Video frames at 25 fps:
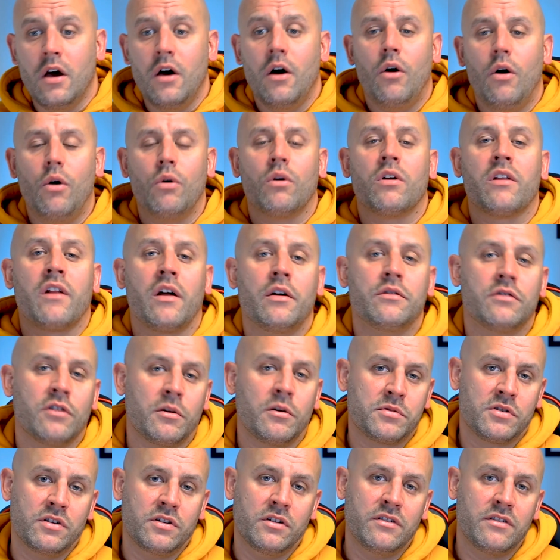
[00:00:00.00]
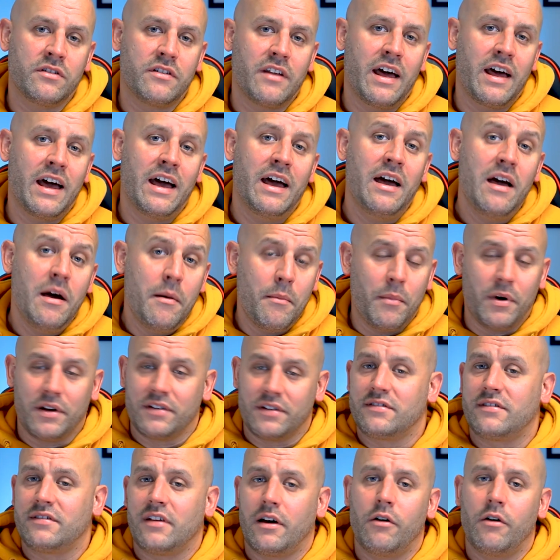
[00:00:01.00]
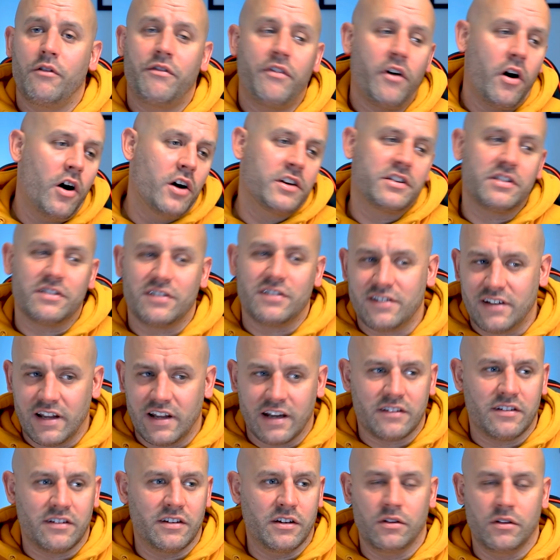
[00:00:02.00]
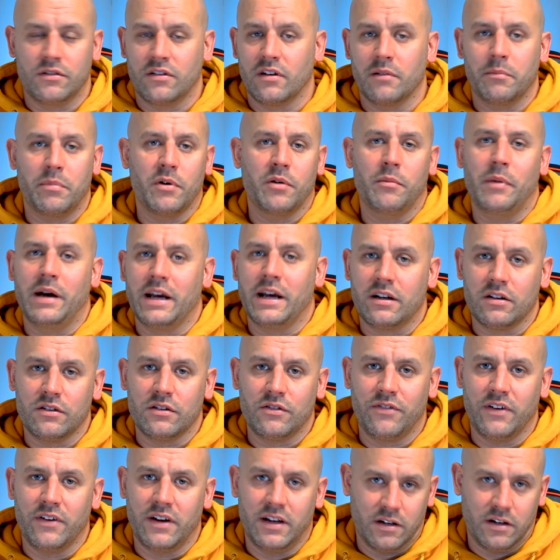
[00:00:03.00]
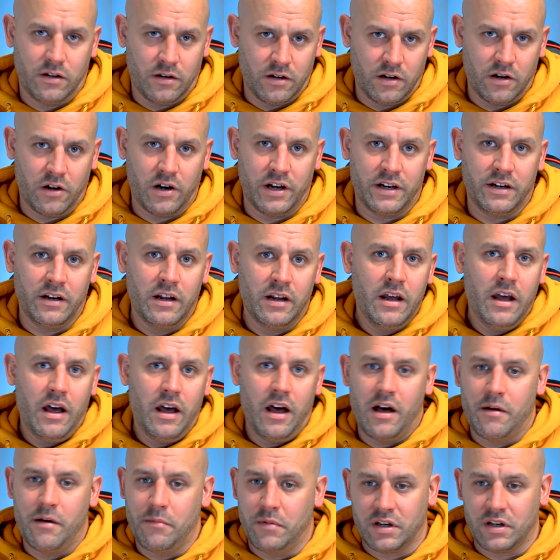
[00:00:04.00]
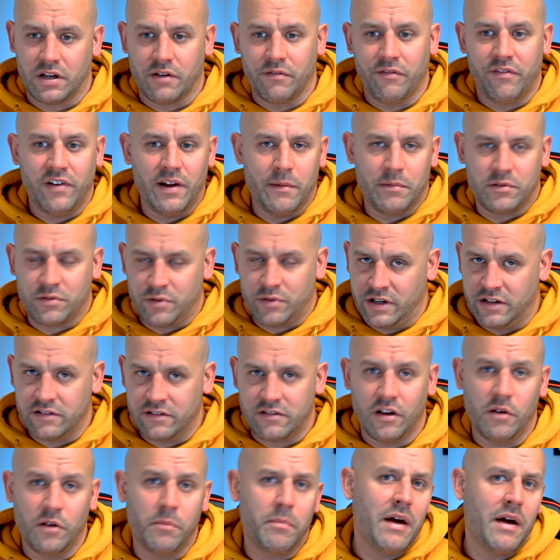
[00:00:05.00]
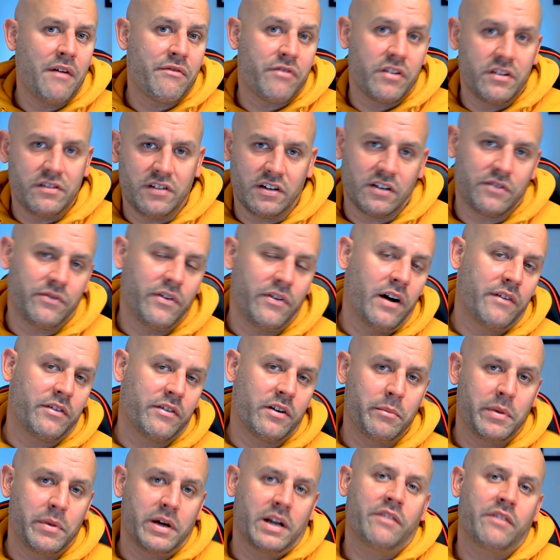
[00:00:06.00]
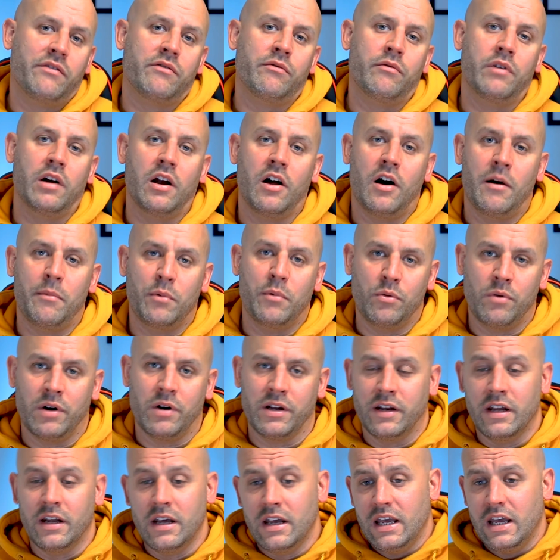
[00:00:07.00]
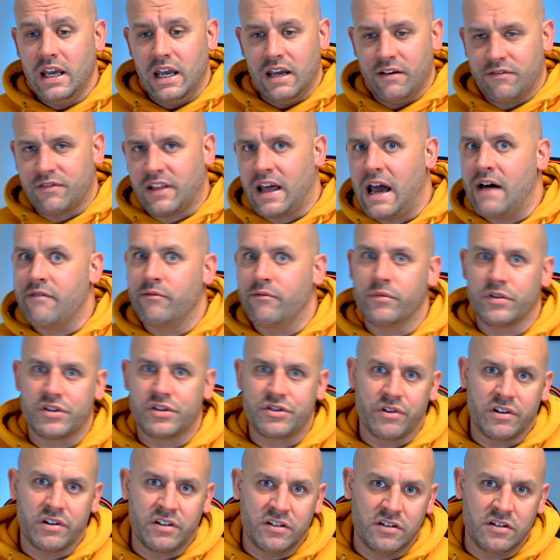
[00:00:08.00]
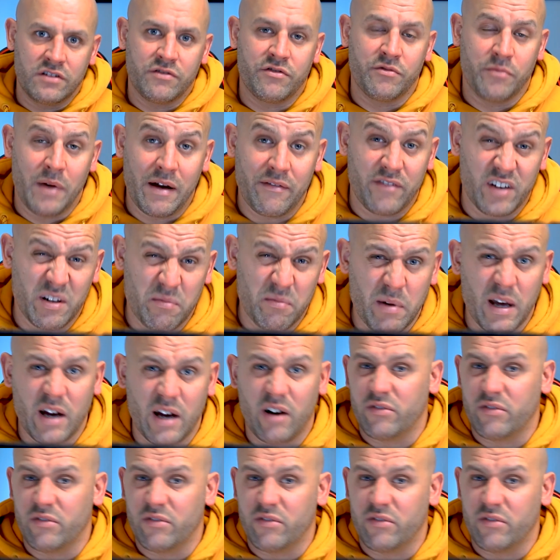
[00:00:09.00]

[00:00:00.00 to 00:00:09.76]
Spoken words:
All of those options there. Myself, I just stick to using a bookmaker's feed online, and you can flip between the two. Bet365 can be another reliable one if they haven't restricted you from having a bet.